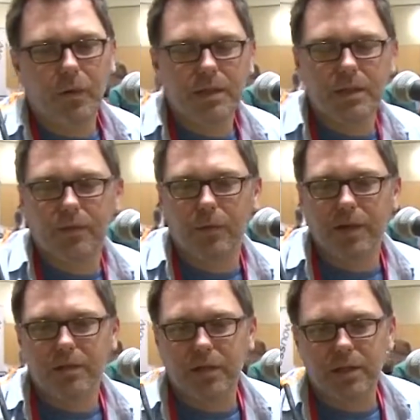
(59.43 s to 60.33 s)
Voices for
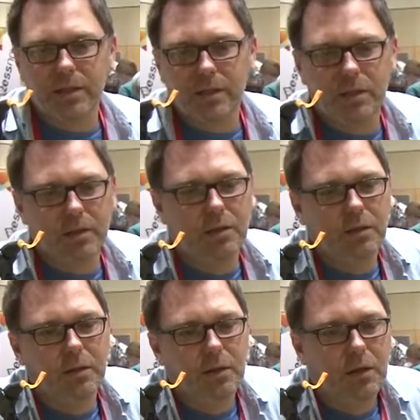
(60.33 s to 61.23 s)
Racial Justice
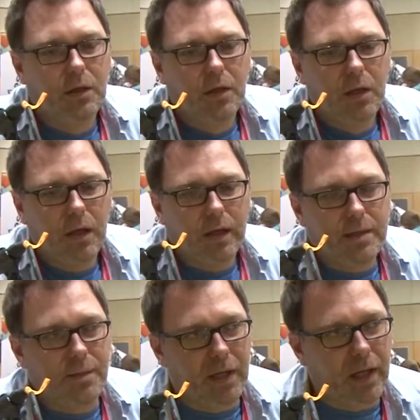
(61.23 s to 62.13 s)
and
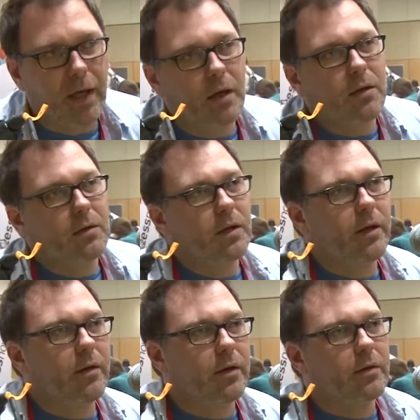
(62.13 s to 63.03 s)
SPNN,
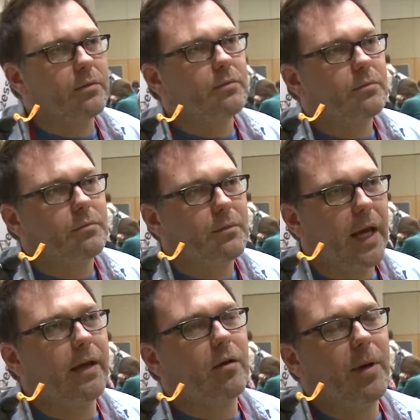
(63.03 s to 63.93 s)
they're the anchor